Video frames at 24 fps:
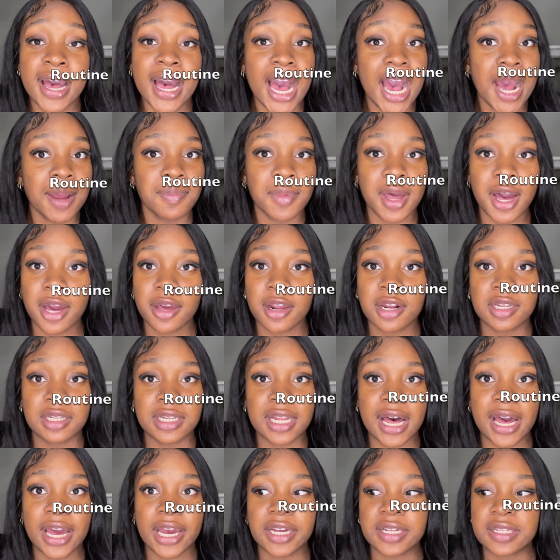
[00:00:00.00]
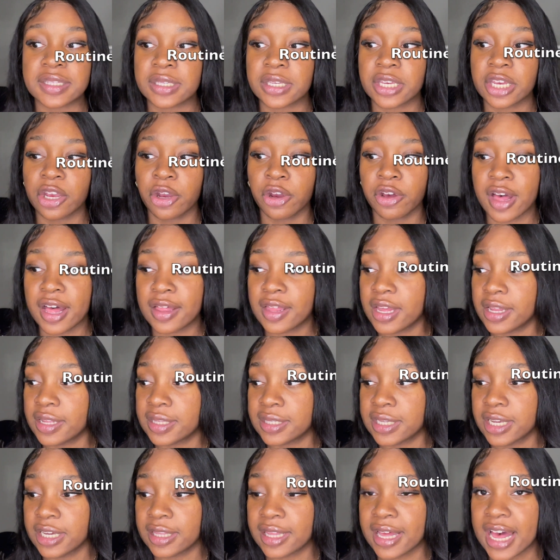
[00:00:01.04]
I'm not gonna lie and sit here and
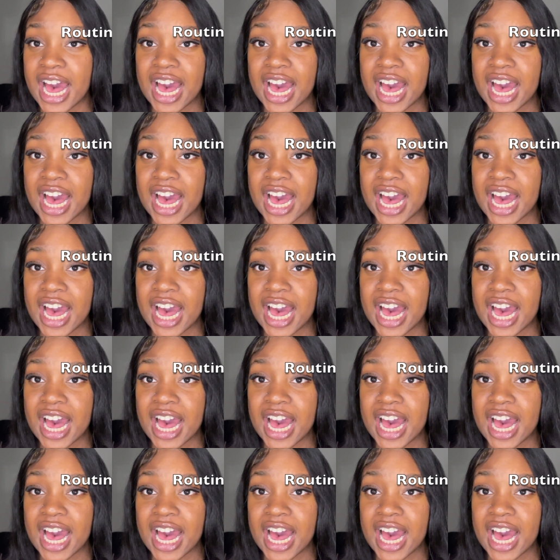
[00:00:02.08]
say that